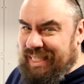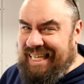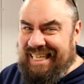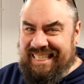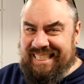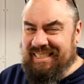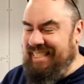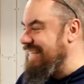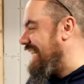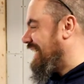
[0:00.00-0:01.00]
as I can
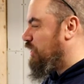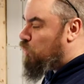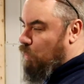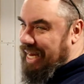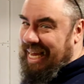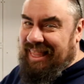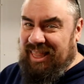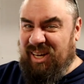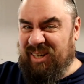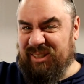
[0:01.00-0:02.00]
then swing
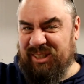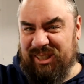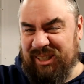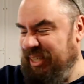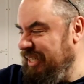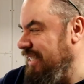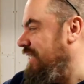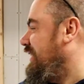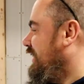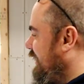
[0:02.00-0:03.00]
in larger
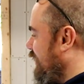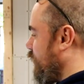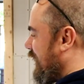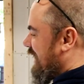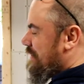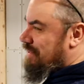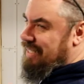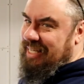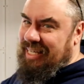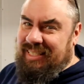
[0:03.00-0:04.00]
aquariums
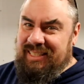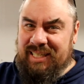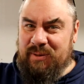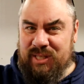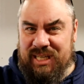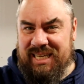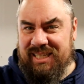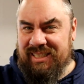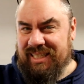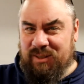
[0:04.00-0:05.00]
and things down the
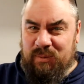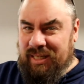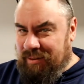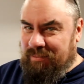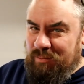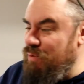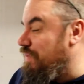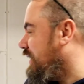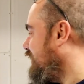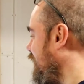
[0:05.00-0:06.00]
years as we move things